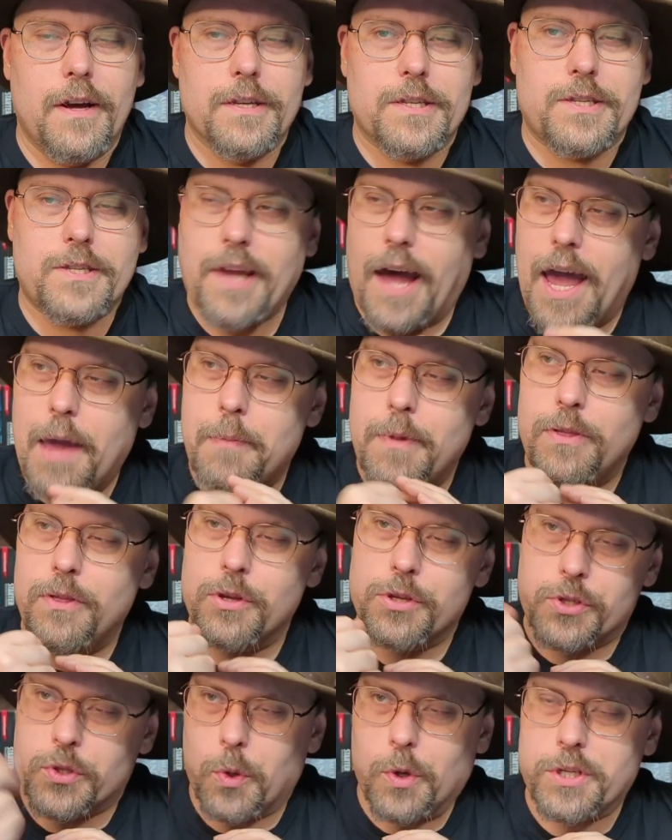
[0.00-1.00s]
Simon
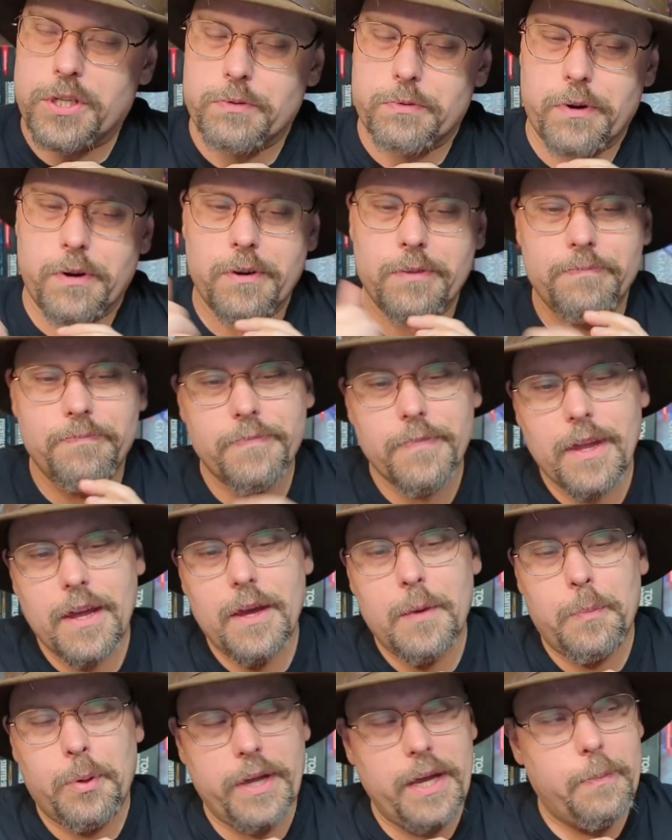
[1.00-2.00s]
the Sorcerer,
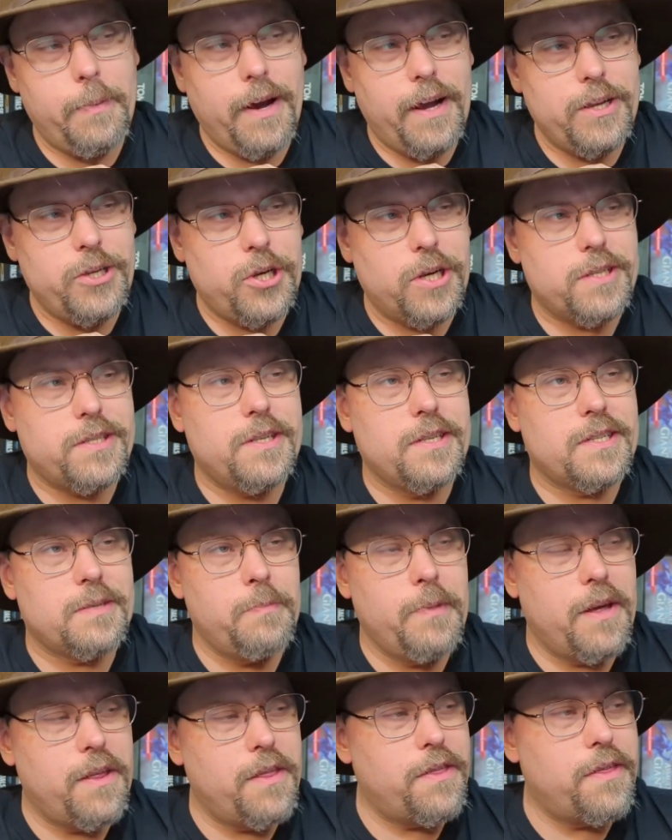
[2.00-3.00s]
played by Justice
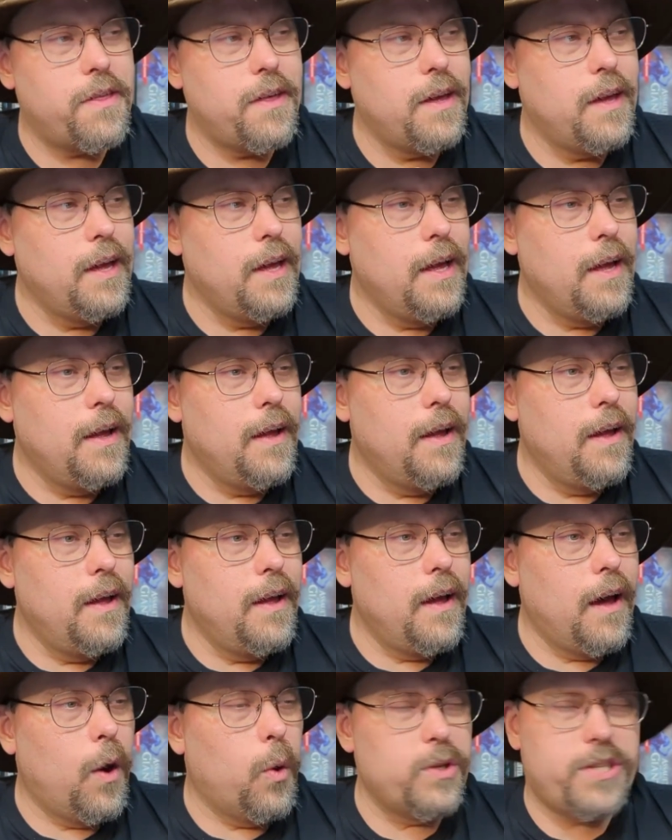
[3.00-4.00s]
Smith.
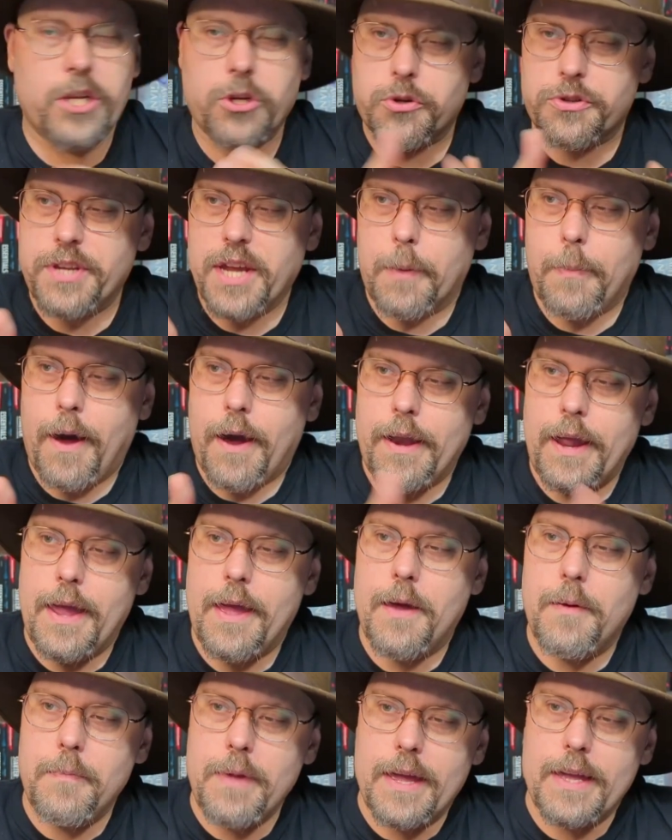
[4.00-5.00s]
What's interesting about
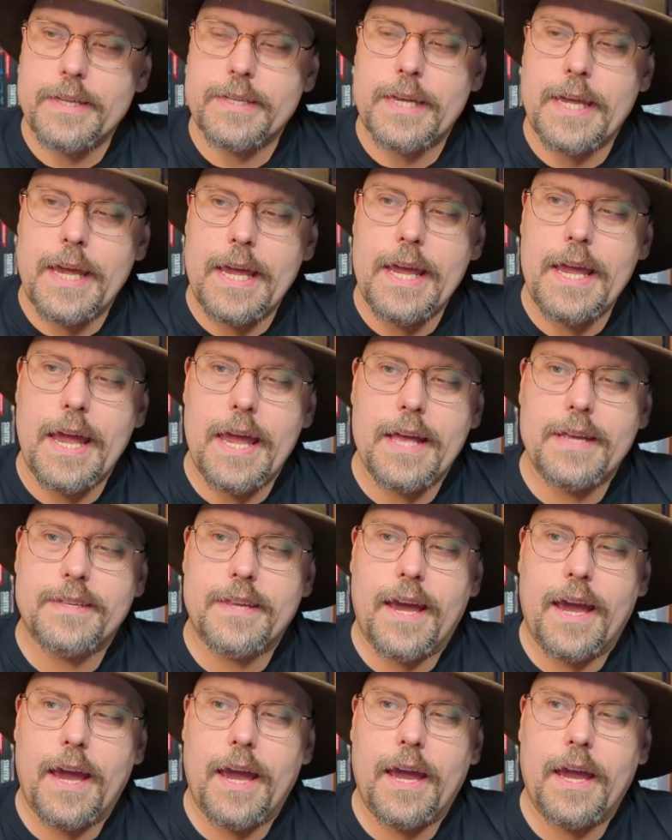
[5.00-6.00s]
him is he is
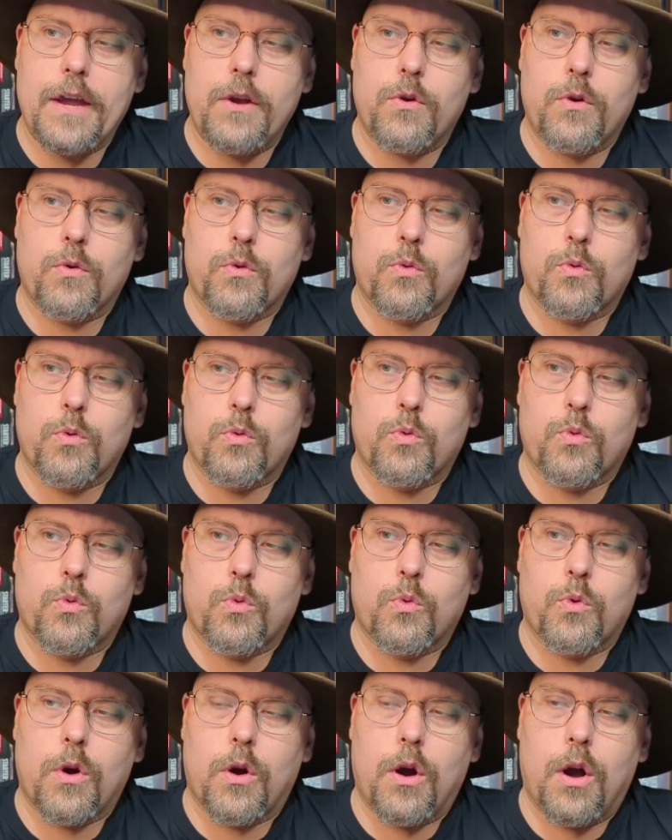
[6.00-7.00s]
a
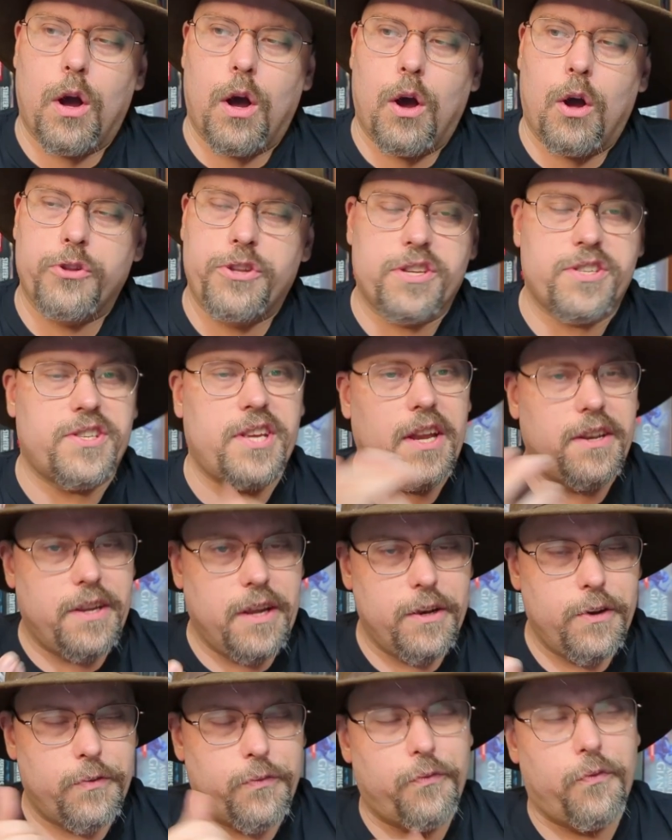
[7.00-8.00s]

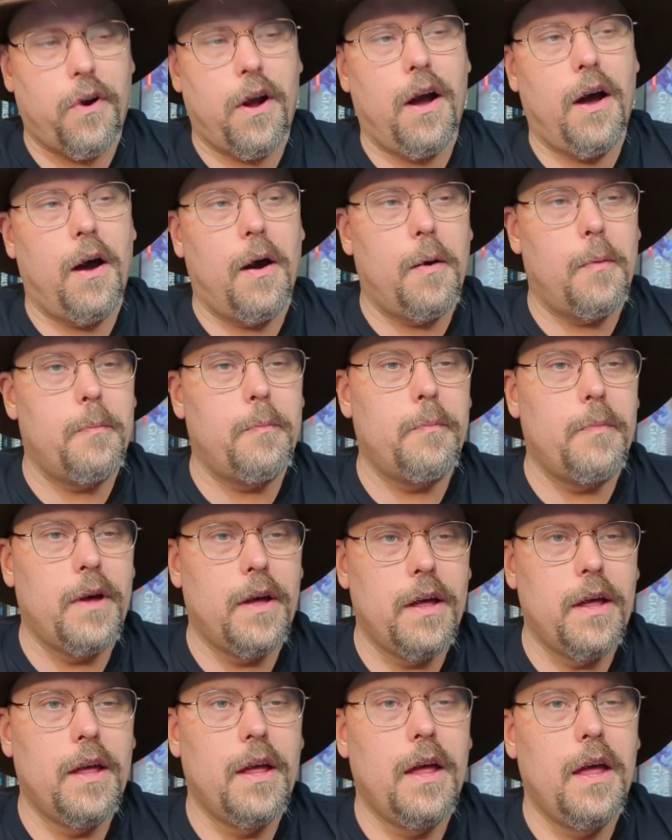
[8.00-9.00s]
descendant from
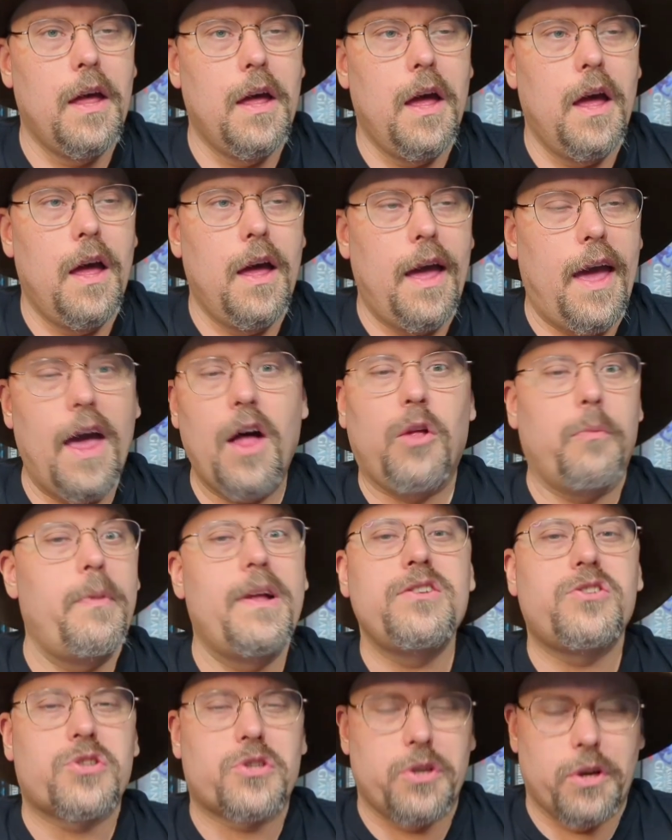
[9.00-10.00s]

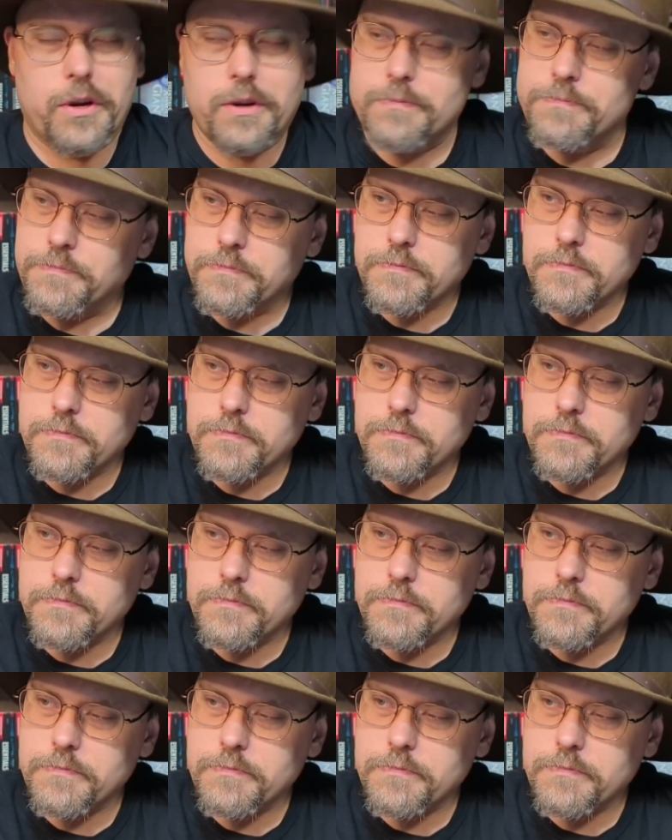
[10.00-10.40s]
Elminster.